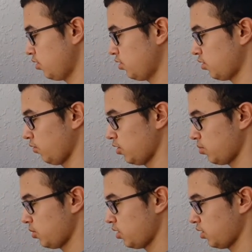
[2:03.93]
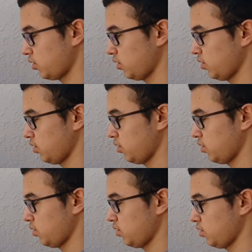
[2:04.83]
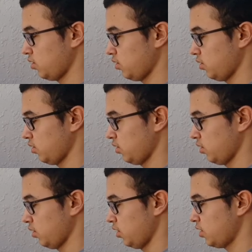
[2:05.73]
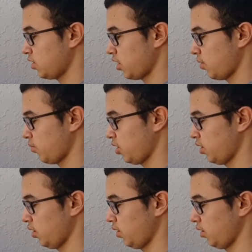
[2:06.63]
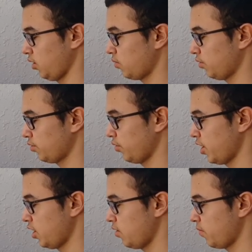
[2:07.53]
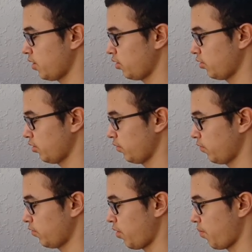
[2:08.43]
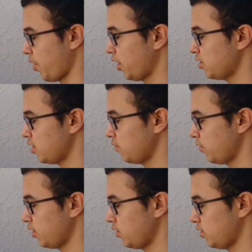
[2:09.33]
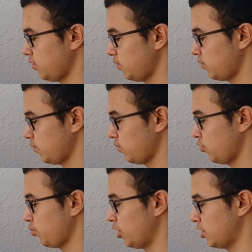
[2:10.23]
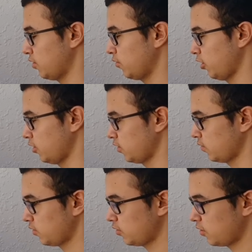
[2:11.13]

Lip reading: So which means that the x can be equal to any value from minus infinity to plus infinity.